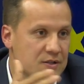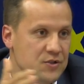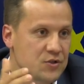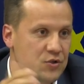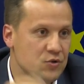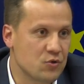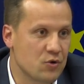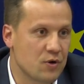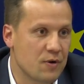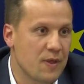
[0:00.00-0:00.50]

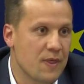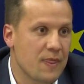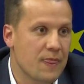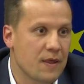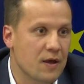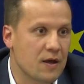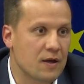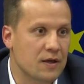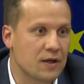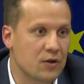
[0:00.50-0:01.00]
to,
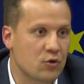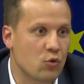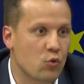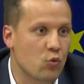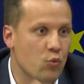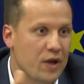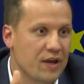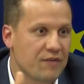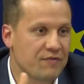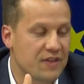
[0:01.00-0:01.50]
you know,
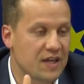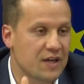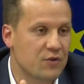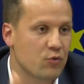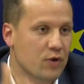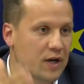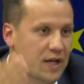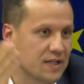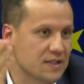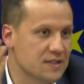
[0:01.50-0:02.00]
waive
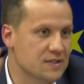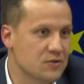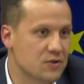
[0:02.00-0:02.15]
that right.